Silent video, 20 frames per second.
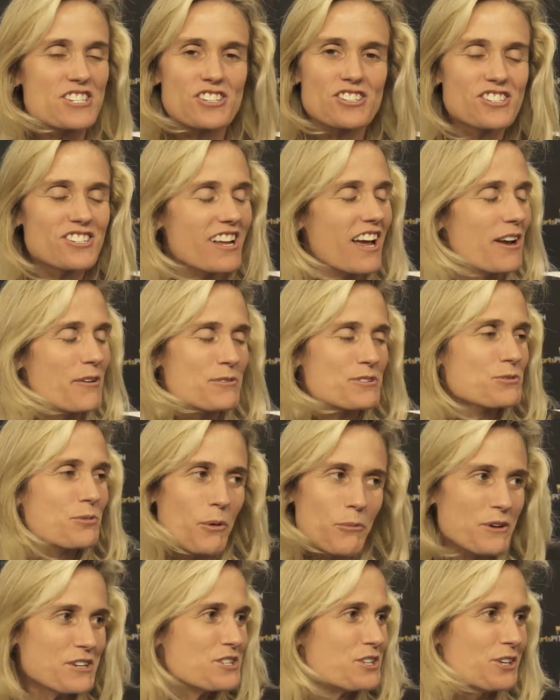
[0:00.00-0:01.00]
This is
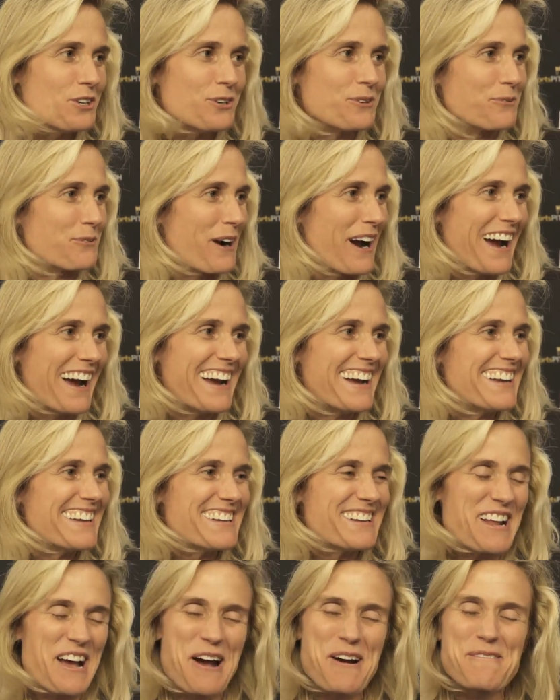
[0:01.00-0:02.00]
what we do, right?
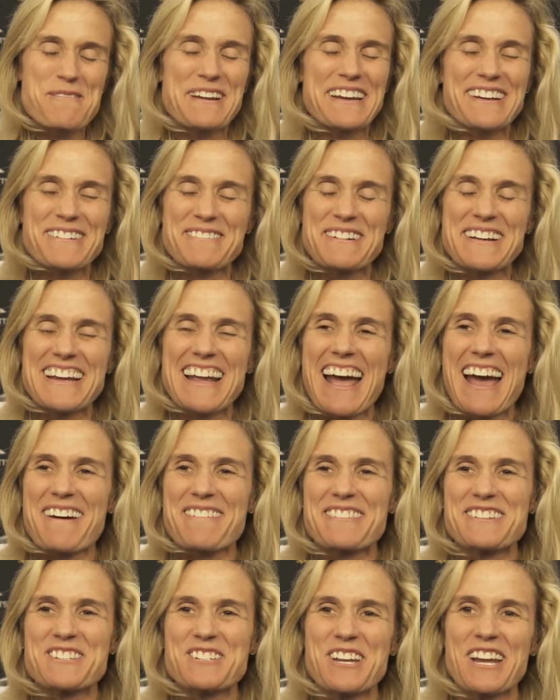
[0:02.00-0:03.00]
You know, we
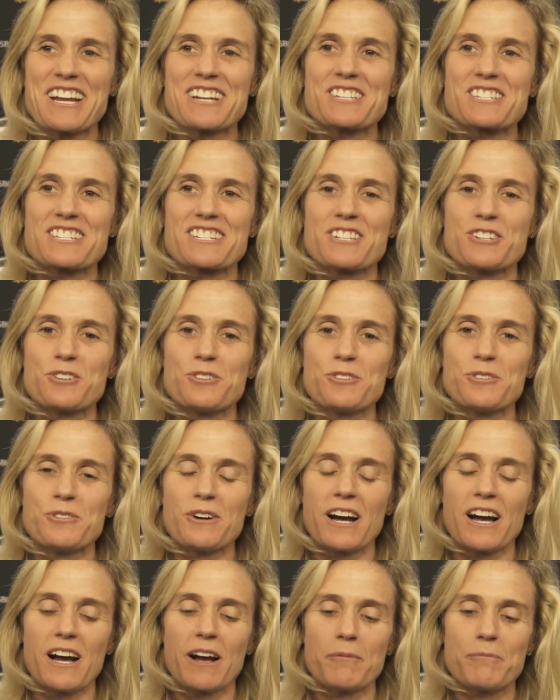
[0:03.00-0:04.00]
have the chance
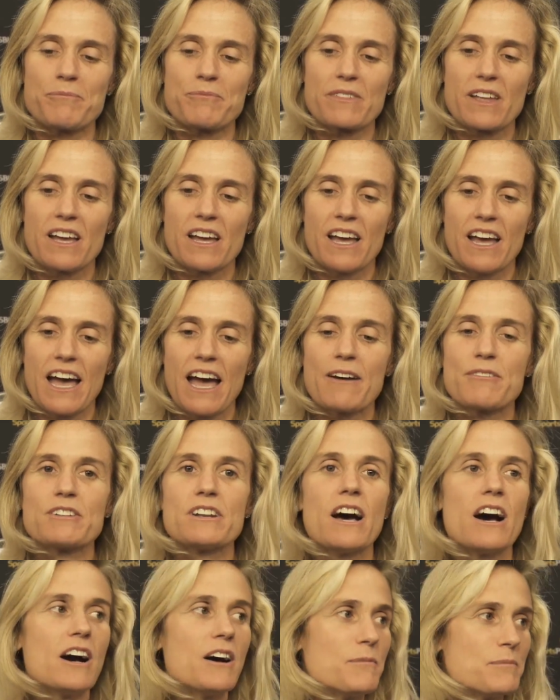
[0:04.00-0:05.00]
to have
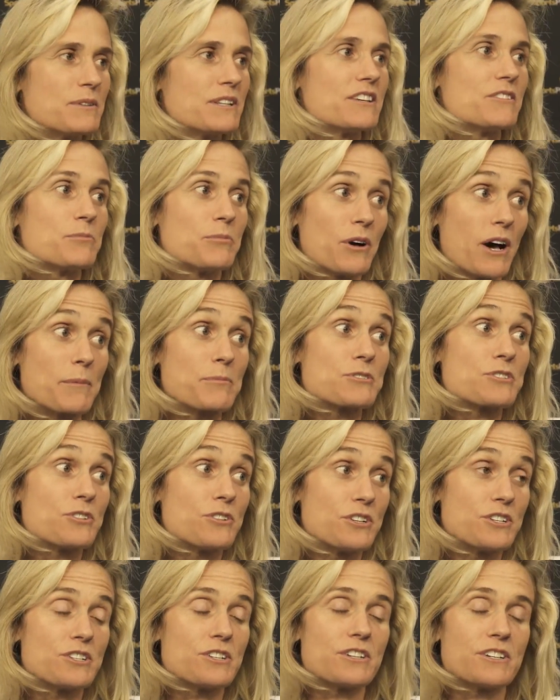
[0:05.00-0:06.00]
an unbelievable
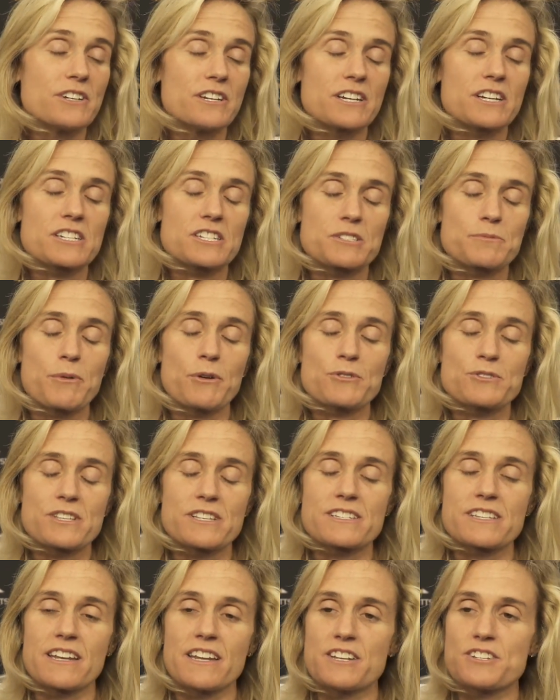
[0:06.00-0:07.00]
opportunity to expose
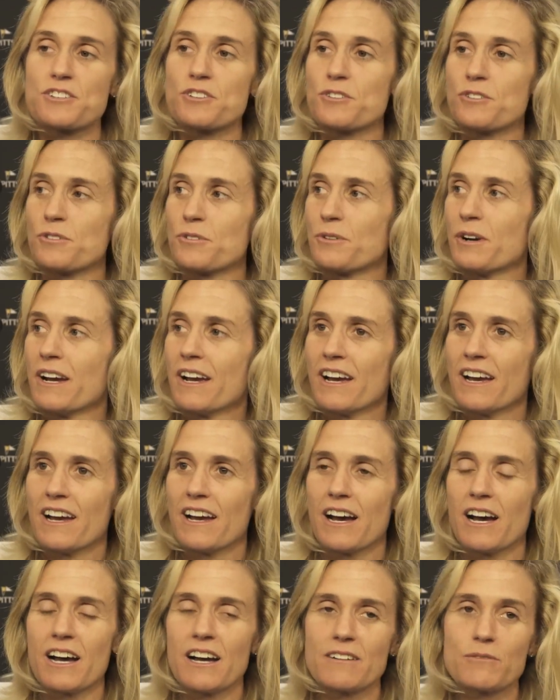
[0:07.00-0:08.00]
the city to
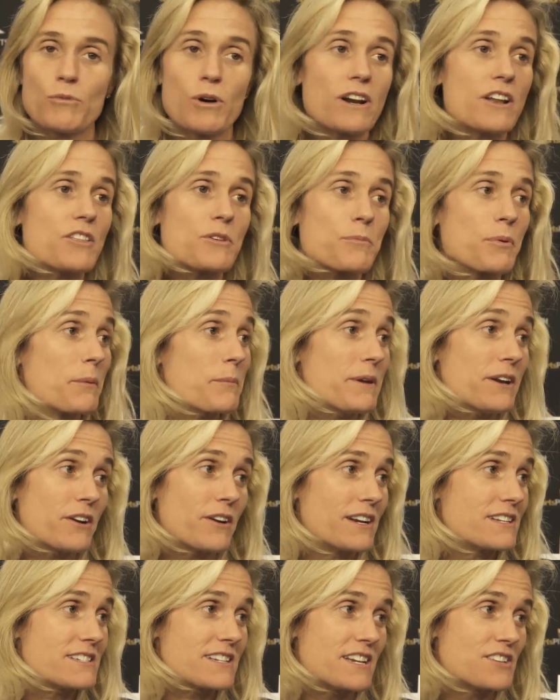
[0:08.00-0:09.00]
one of the
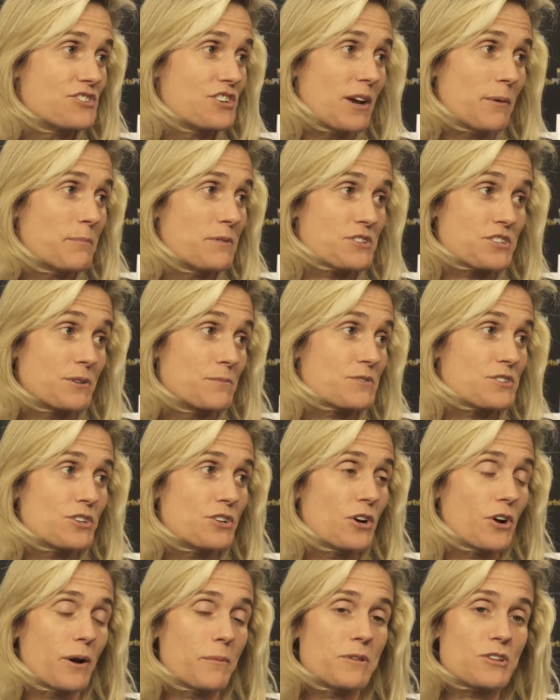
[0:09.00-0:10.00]
premier NCAA championships.
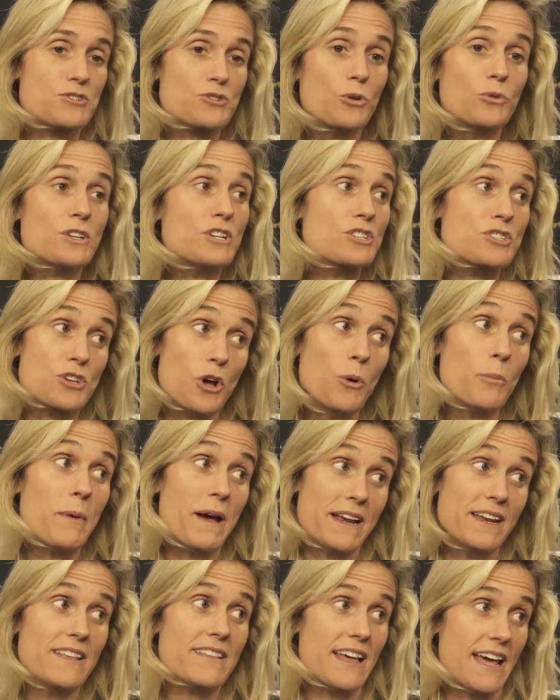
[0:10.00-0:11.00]
You know, I mean, there's only so
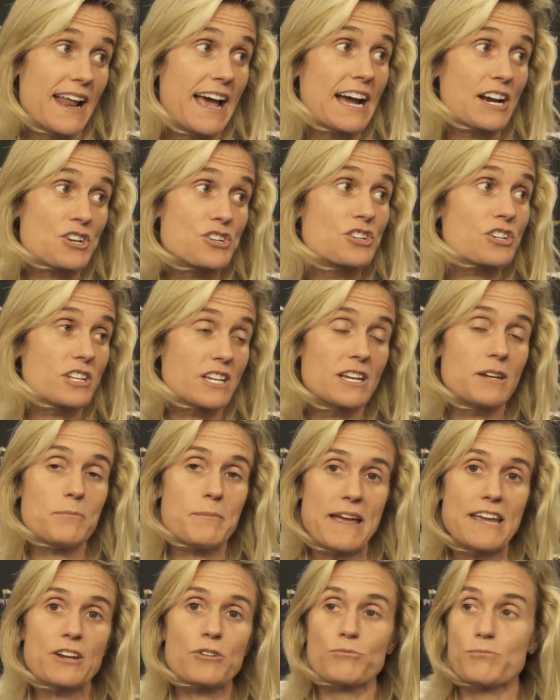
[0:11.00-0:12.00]
many that actually
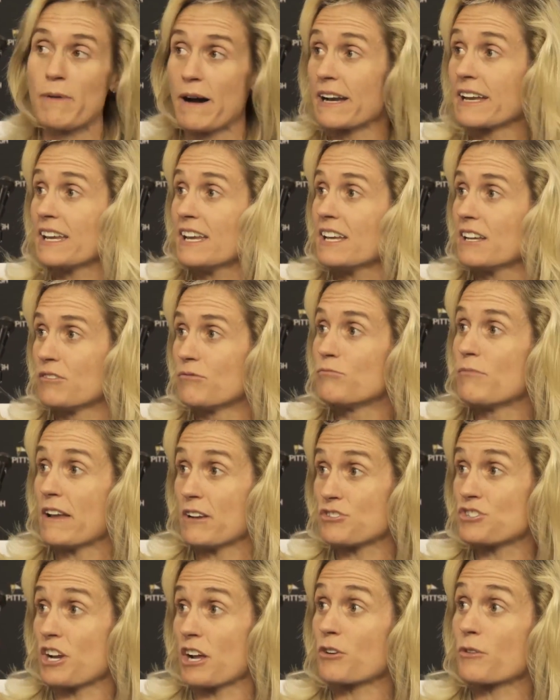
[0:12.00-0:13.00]
make money
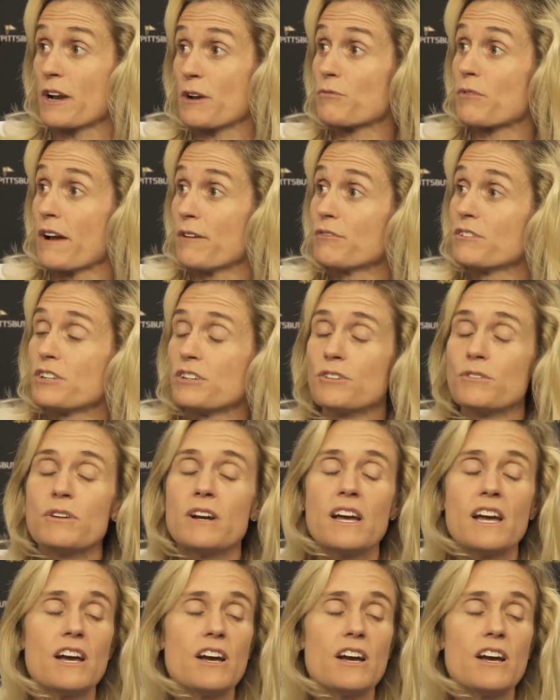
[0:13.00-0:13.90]
and generate revenue